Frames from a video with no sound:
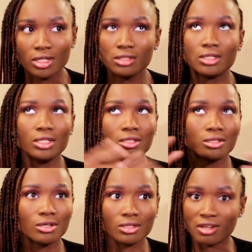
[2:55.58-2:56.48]
thing is you don't need
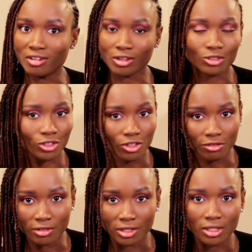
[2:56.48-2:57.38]
to go to the doctor's
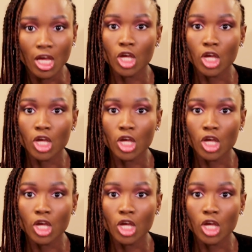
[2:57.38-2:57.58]
office